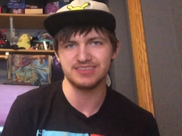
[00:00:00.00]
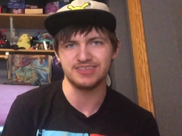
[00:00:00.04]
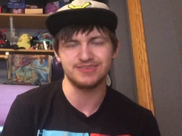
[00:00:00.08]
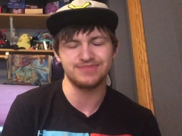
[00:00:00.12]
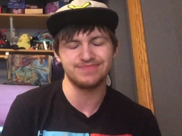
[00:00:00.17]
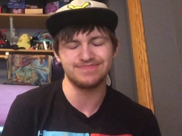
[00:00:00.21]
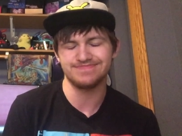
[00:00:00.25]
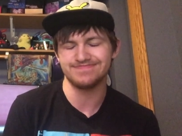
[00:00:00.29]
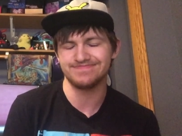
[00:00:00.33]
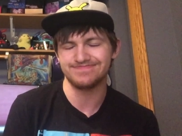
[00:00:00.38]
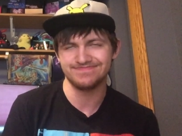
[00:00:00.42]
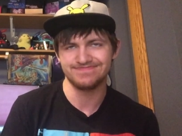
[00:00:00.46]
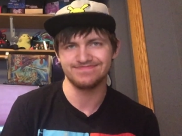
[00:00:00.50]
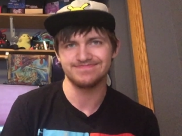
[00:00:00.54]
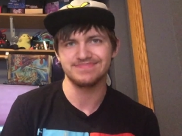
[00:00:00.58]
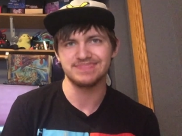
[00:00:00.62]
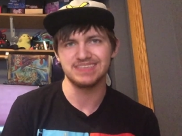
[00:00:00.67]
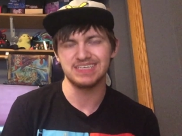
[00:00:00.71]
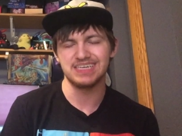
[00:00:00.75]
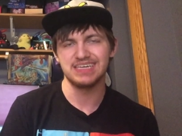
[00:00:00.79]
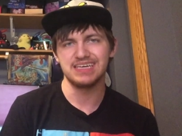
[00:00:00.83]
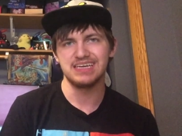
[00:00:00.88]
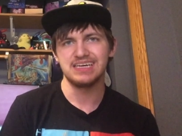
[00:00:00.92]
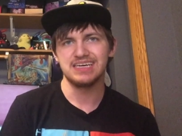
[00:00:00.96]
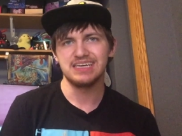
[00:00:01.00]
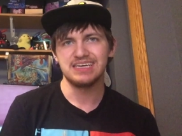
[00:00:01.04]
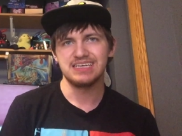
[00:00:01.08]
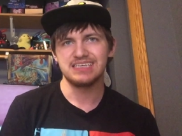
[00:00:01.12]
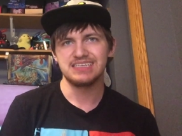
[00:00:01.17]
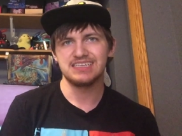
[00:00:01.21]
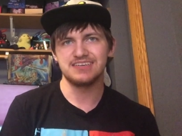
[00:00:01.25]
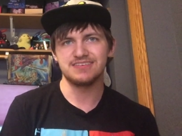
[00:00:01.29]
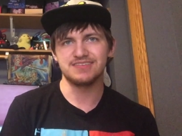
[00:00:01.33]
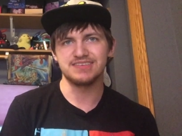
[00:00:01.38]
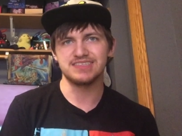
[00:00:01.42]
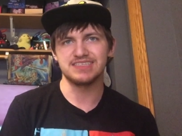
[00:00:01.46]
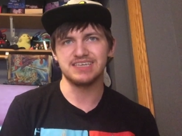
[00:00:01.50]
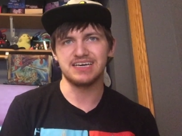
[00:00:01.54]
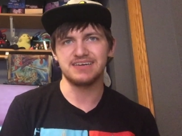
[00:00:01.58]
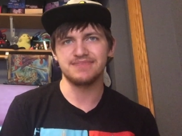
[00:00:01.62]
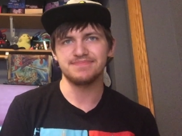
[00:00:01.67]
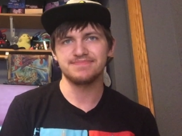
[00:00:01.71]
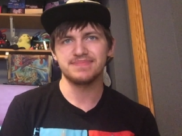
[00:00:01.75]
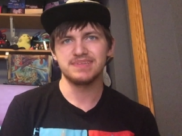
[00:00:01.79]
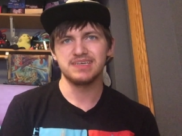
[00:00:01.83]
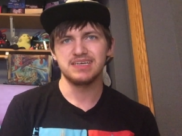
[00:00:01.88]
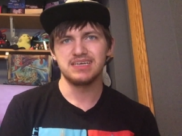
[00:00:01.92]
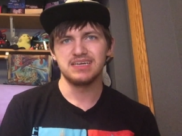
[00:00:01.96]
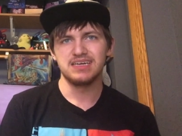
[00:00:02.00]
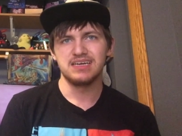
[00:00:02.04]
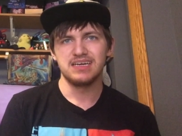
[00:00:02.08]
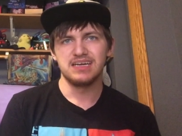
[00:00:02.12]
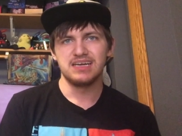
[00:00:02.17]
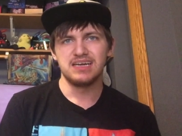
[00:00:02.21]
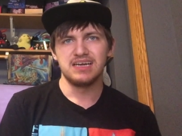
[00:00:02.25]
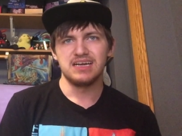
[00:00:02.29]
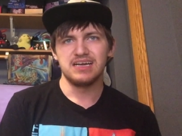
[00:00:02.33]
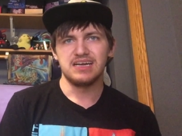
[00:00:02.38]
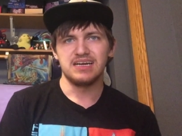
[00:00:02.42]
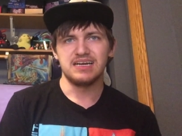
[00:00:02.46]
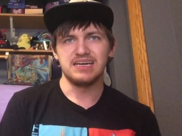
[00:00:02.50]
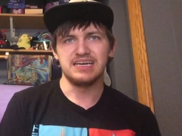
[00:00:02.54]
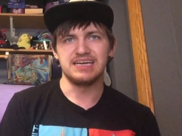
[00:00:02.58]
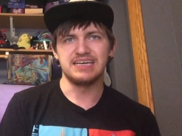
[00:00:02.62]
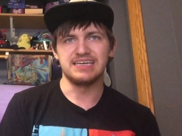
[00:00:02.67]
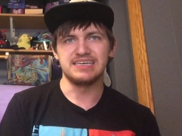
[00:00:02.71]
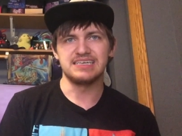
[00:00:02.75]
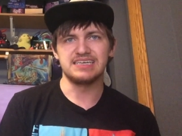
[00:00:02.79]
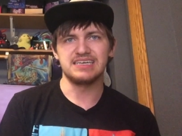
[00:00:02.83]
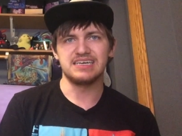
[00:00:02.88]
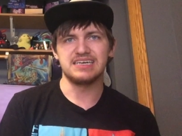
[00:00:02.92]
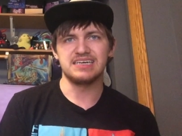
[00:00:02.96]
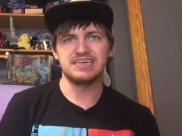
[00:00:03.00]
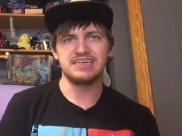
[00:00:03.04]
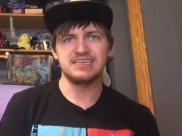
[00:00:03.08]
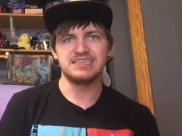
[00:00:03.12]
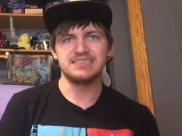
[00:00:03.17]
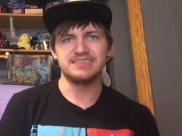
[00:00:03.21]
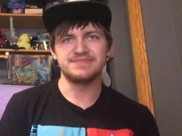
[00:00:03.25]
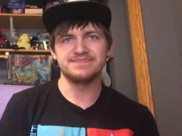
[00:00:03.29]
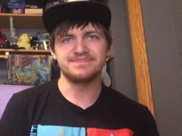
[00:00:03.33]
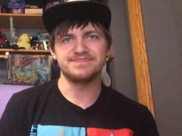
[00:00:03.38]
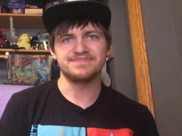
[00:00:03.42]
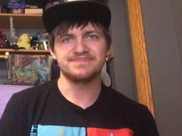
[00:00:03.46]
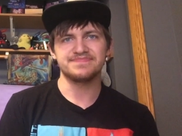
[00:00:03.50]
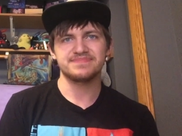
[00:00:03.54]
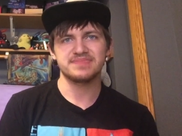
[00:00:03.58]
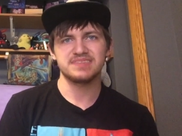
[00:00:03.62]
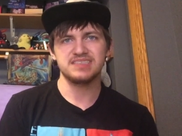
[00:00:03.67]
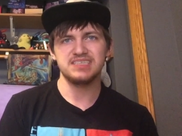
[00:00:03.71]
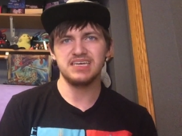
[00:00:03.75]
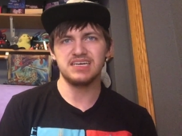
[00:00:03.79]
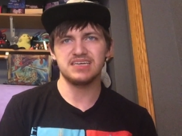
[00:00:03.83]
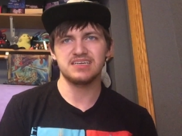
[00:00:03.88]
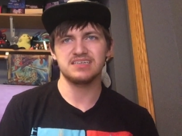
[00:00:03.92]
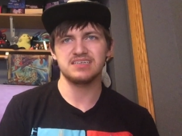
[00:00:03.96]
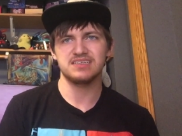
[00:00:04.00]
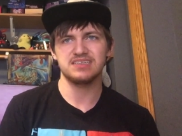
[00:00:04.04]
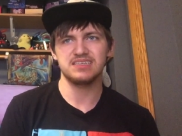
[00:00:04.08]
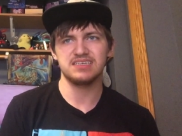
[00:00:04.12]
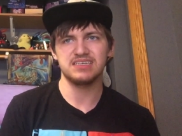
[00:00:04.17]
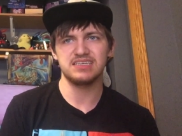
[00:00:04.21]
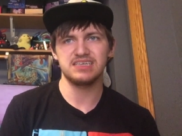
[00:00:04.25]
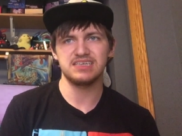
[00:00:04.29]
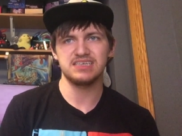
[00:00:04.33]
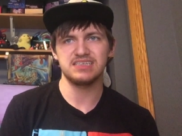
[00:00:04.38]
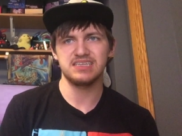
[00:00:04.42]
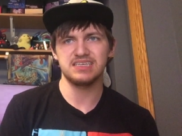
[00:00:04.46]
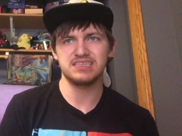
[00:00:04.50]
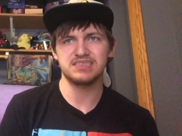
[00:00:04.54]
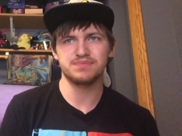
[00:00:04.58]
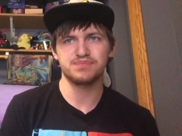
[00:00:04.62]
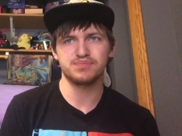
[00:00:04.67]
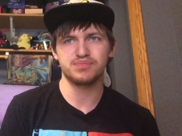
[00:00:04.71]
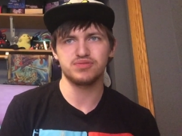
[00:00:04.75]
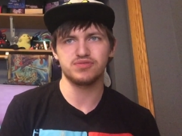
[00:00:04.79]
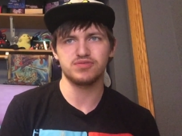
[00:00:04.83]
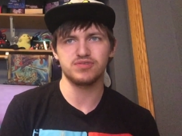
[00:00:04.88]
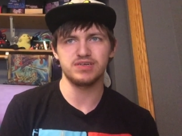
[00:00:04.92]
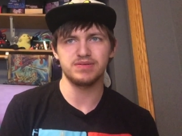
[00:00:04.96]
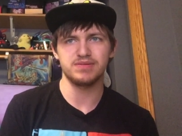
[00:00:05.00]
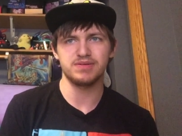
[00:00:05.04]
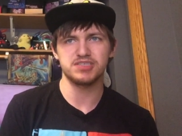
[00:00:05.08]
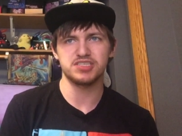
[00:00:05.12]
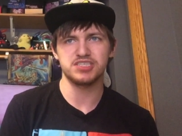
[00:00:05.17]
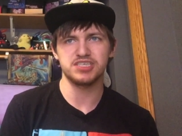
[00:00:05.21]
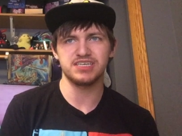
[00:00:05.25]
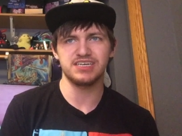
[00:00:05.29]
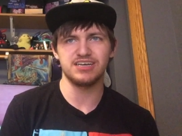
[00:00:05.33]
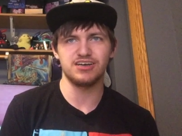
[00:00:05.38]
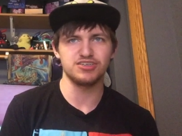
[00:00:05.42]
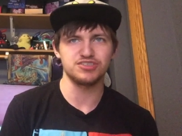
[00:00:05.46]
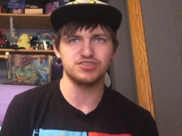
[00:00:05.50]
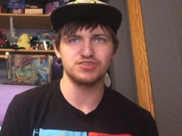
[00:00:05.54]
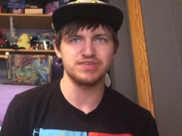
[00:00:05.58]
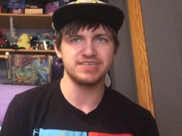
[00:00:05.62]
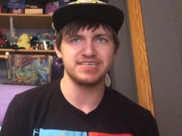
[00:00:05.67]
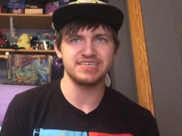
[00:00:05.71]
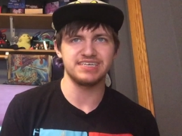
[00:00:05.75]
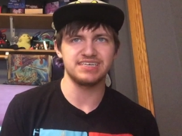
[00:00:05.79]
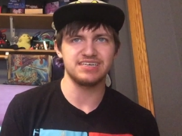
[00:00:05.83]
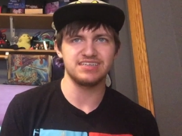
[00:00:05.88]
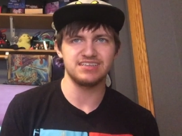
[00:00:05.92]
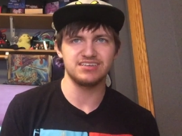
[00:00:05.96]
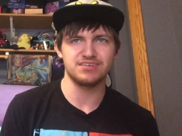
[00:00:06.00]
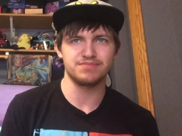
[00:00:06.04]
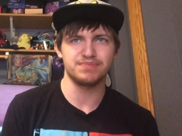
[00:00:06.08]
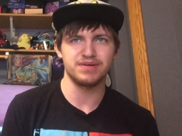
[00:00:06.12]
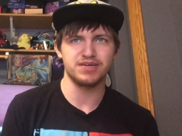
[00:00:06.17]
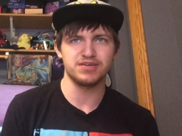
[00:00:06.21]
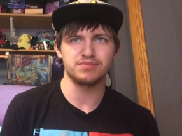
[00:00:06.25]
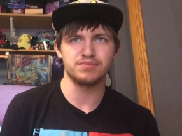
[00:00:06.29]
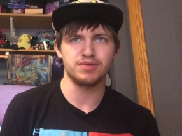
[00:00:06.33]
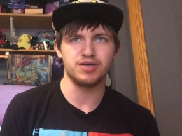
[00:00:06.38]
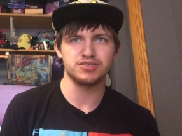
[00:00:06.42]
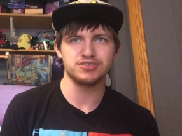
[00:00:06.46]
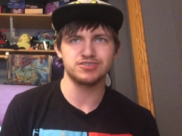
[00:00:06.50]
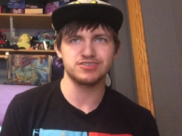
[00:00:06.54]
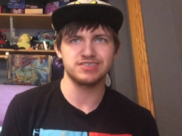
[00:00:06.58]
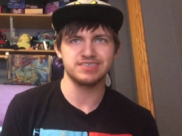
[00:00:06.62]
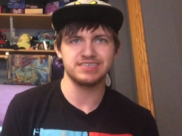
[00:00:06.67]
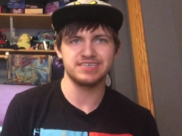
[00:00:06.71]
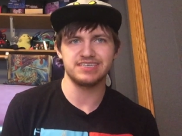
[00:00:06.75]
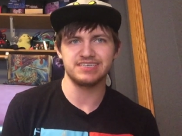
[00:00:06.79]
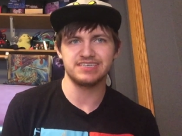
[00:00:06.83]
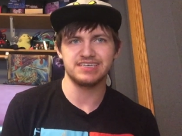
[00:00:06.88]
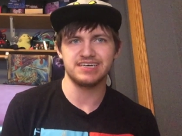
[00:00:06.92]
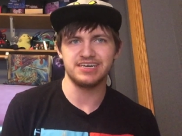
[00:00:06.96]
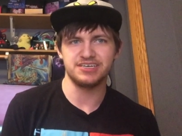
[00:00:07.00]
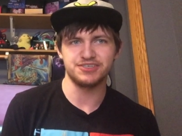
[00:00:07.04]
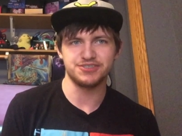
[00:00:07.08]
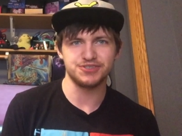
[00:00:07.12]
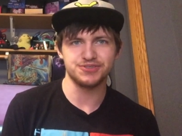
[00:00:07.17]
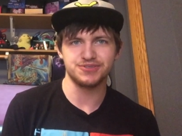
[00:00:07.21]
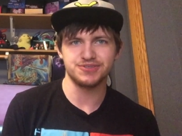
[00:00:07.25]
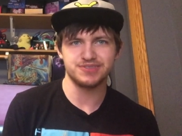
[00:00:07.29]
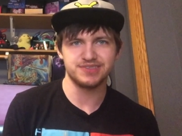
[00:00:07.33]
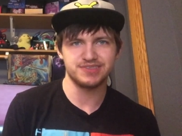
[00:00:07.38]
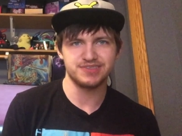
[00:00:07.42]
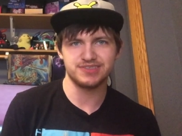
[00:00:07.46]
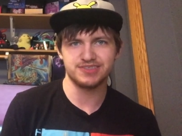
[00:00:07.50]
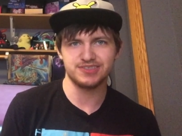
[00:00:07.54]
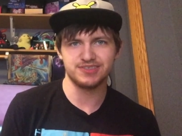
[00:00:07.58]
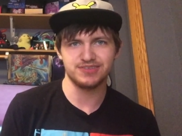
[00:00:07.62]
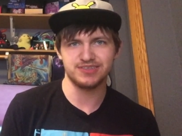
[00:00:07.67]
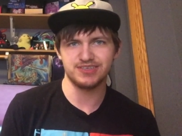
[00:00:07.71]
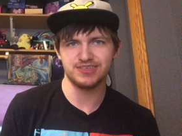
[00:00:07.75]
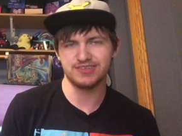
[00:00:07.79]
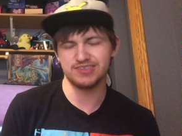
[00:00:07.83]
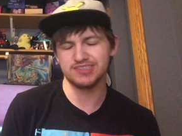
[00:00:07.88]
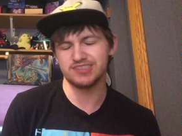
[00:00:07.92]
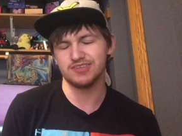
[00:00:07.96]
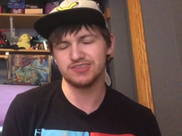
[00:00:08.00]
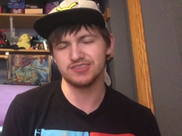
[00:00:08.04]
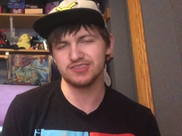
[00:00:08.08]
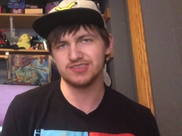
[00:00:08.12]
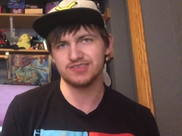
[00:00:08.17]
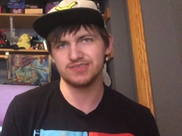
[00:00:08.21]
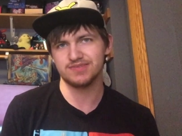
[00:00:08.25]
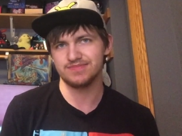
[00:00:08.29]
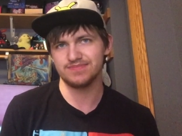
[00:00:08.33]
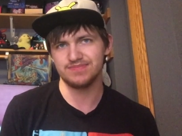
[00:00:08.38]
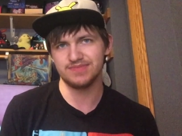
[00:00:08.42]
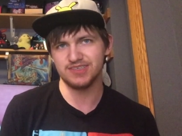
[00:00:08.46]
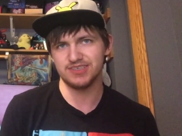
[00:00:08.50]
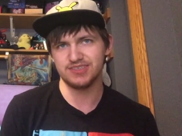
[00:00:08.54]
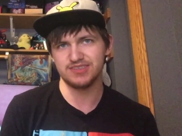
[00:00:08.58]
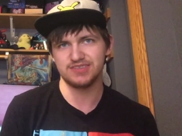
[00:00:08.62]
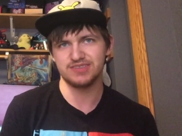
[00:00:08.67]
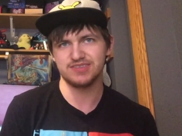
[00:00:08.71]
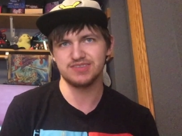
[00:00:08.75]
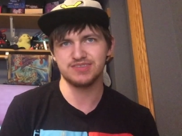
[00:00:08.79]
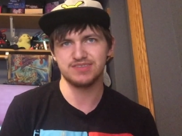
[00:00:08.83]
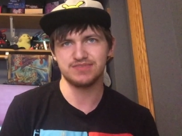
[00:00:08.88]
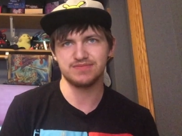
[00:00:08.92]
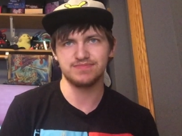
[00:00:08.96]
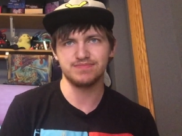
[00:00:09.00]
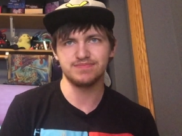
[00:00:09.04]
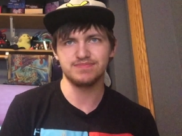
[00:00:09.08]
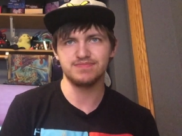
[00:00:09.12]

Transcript: So, there is that. And, yeah, that's pretty much it. Also, their better monsters can get Kaiju. So there's